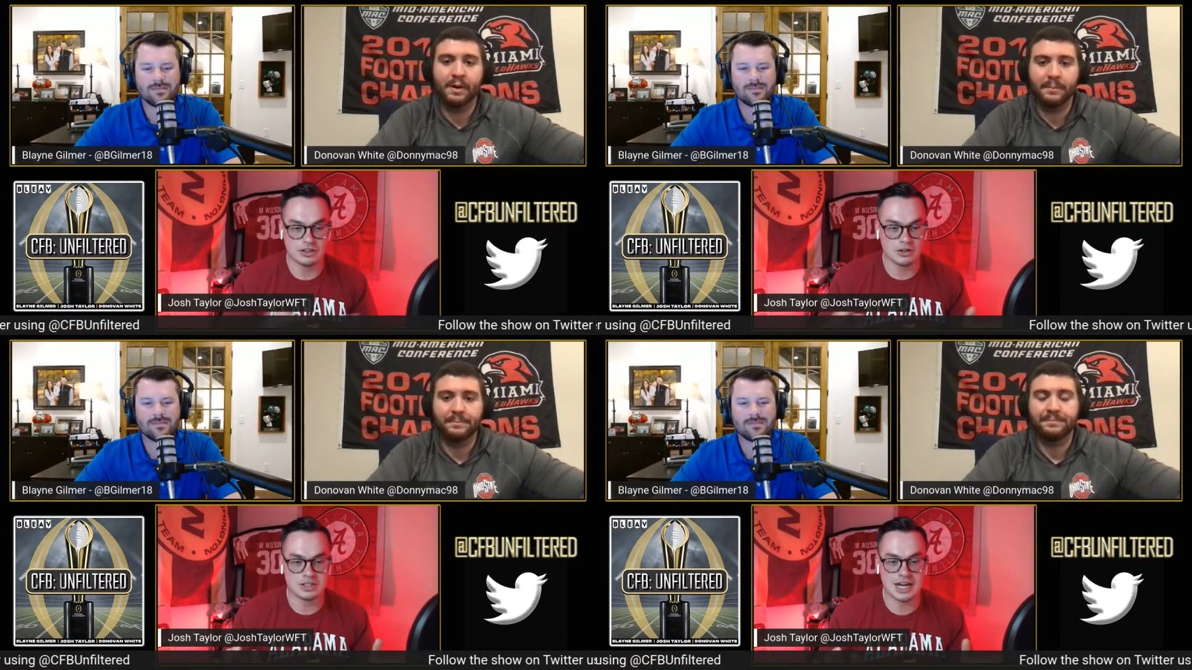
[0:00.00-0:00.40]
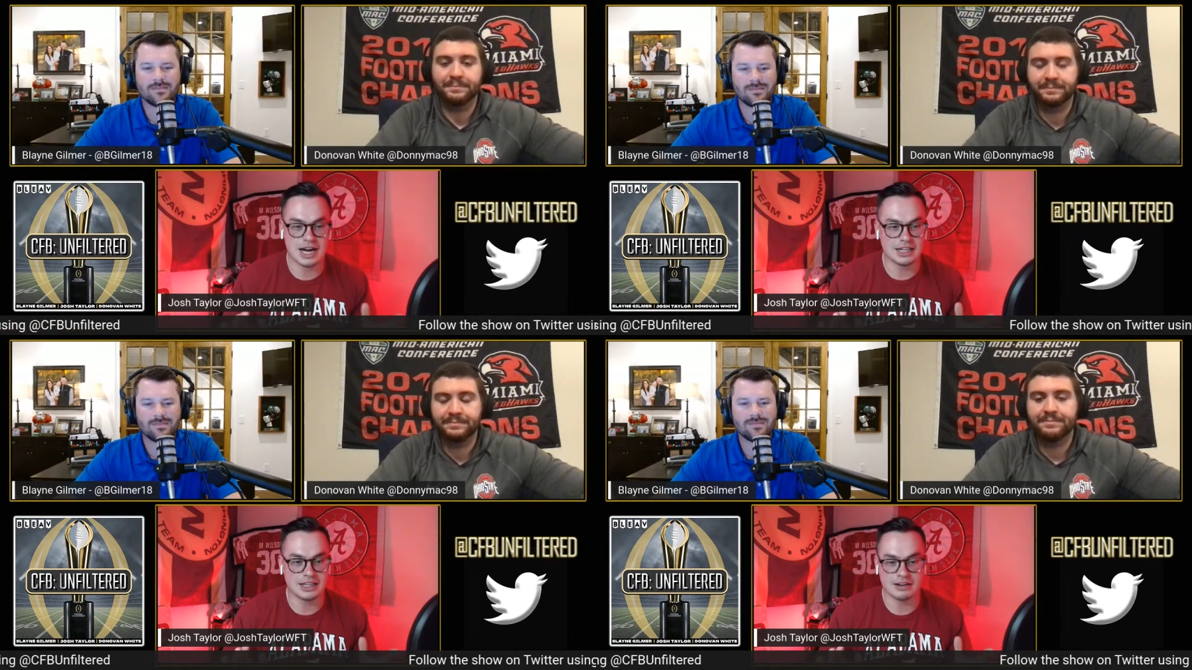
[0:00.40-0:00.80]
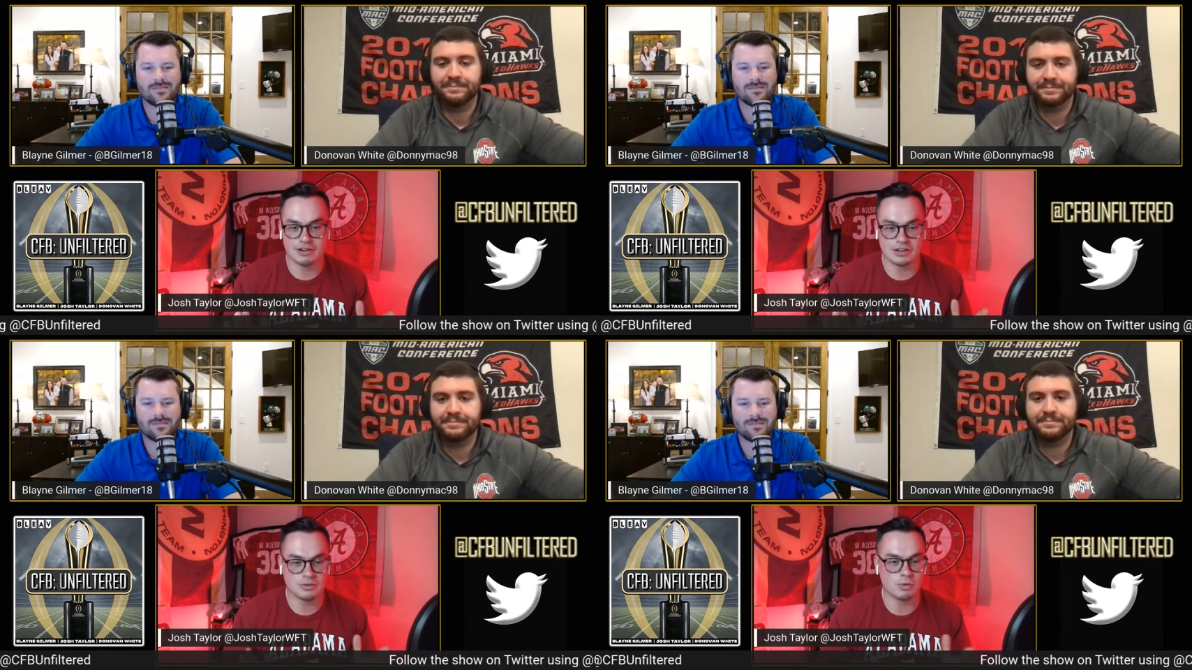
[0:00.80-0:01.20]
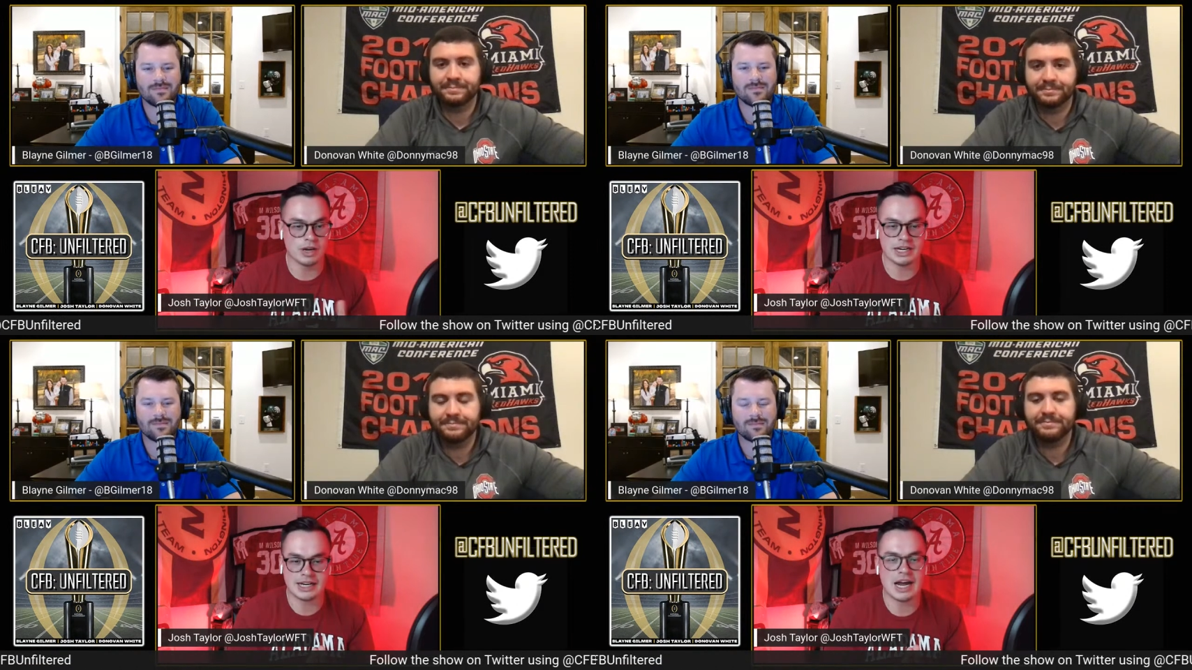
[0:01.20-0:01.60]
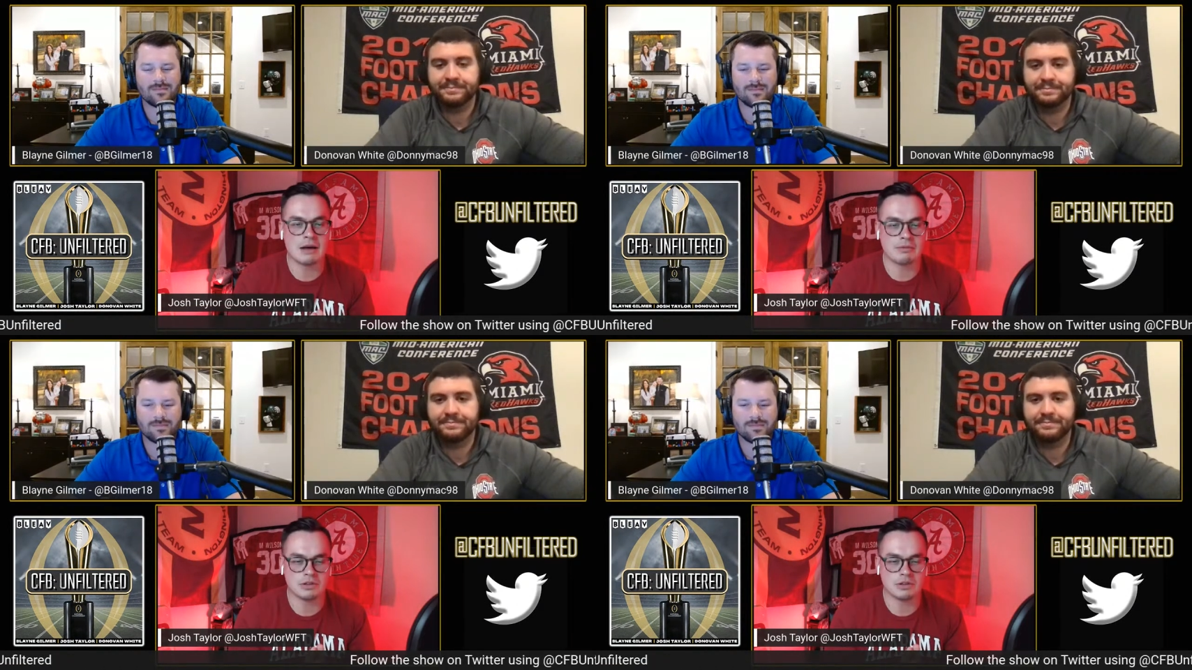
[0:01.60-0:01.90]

Speaker 1: The dude's a highlight reel. He's waiting to happen.